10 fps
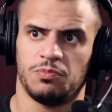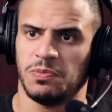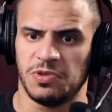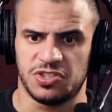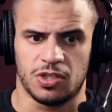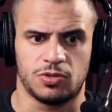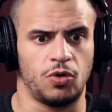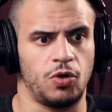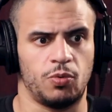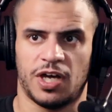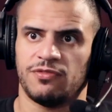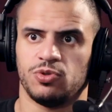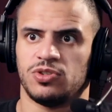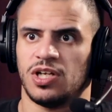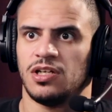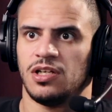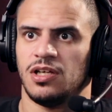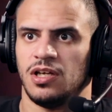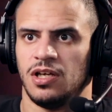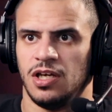People start, we have to train
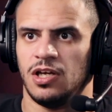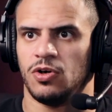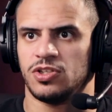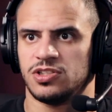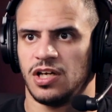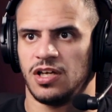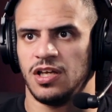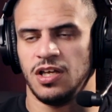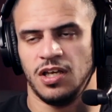heel hooks, like...